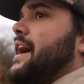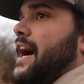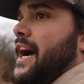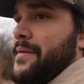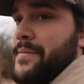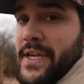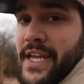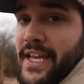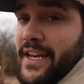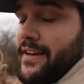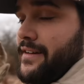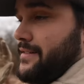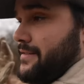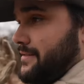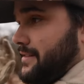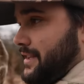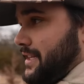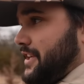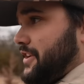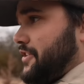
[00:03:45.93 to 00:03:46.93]
I mean,
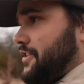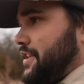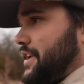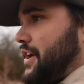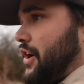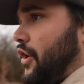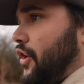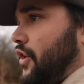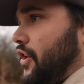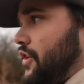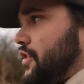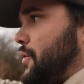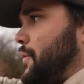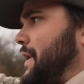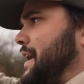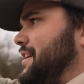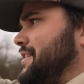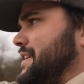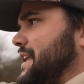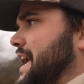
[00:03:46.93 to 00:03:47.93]
literally all the
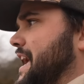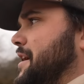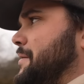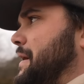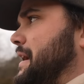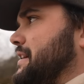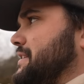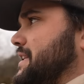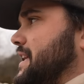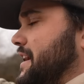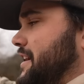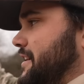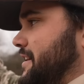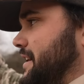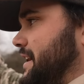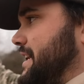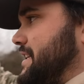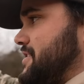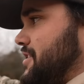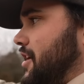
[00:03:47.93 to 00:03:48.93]
wild game out there
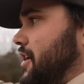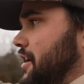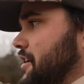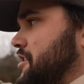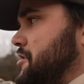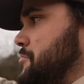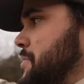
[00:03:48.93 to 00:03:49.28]
is on the